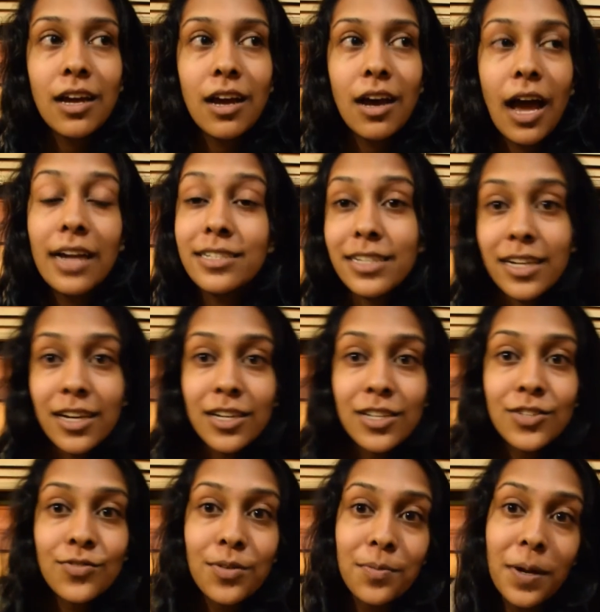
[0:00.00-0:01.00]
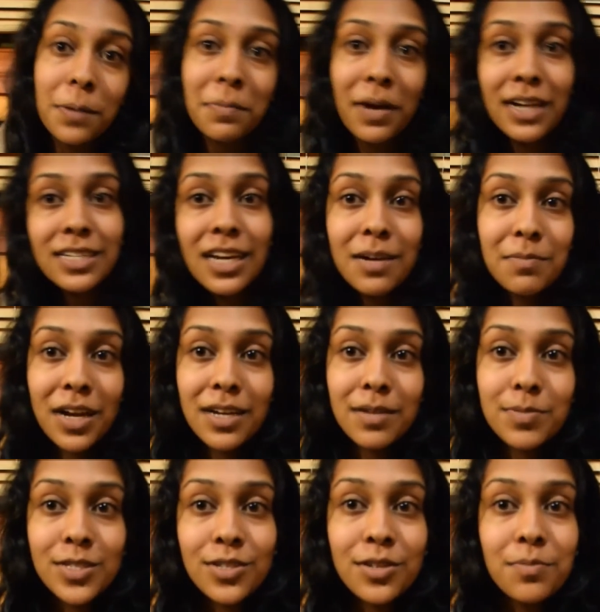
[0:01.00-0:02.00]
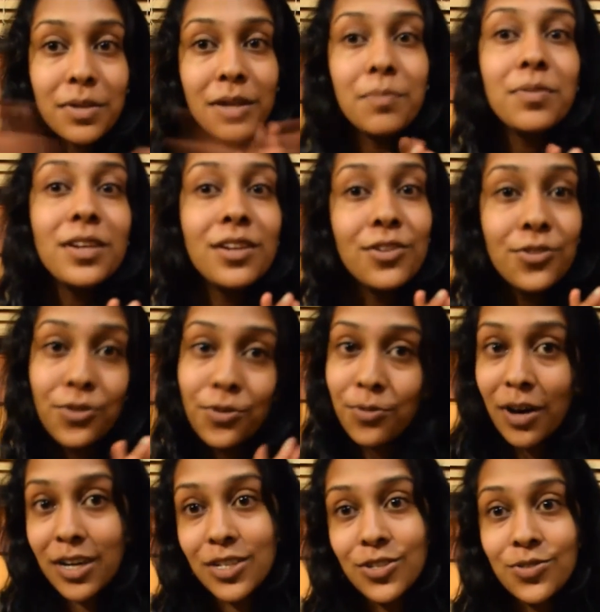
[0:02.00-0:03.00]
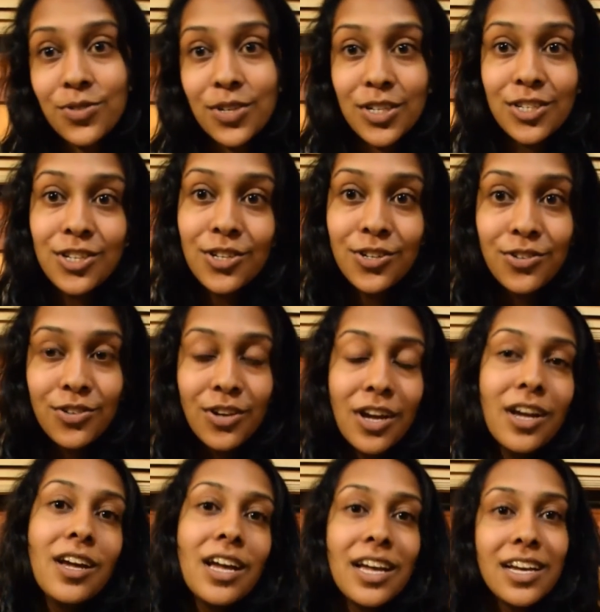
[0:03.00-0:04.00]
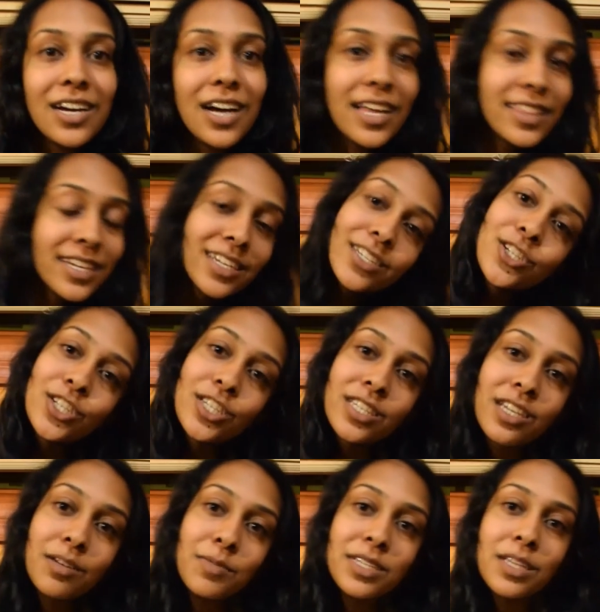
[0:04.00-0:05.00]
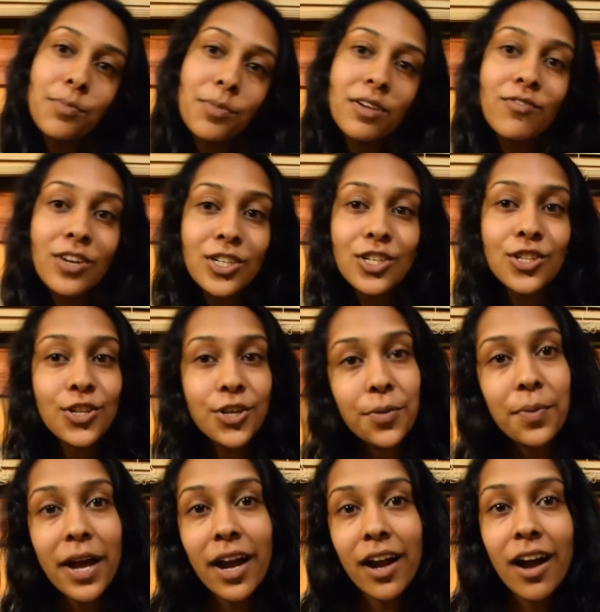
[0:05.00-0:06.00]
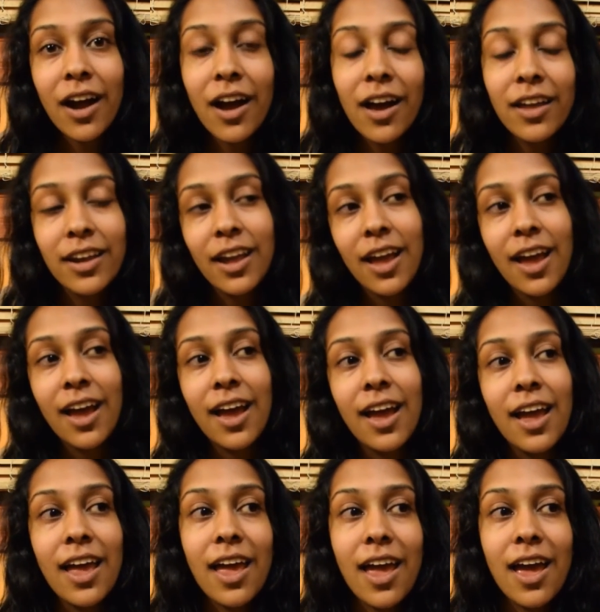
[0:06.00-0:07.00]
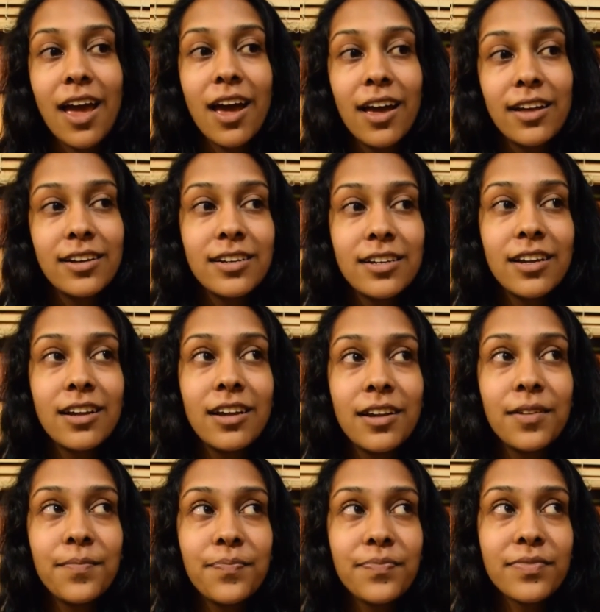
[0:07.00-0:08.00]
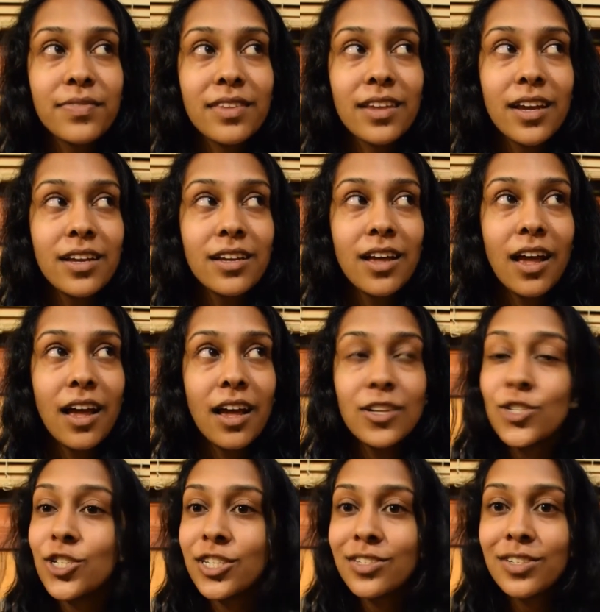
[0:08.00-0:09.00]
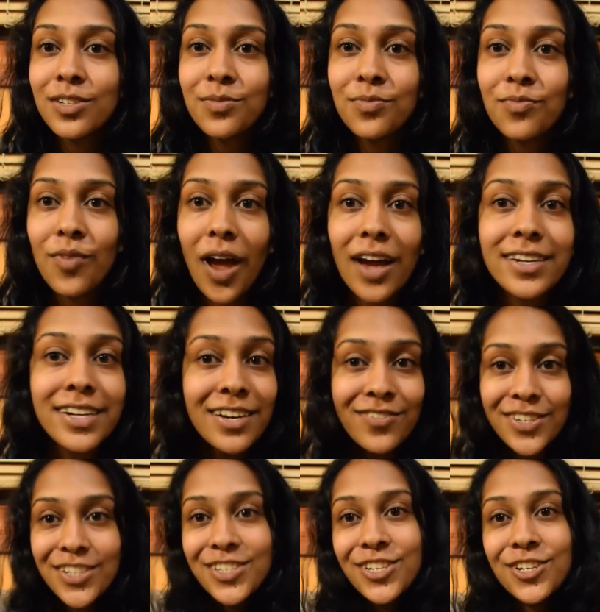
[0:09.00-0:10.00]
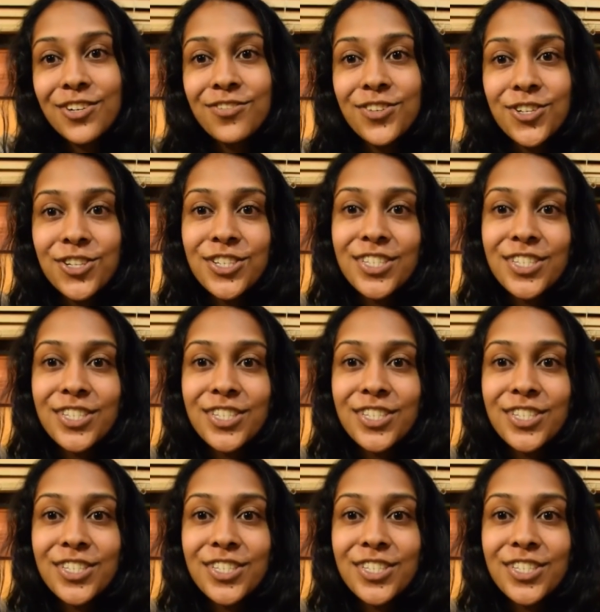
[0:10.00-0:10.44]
ideas from like my time capsule and maybe you'll want to do one too. And I think it's just gonna be something fun to look back on and just a gift to your future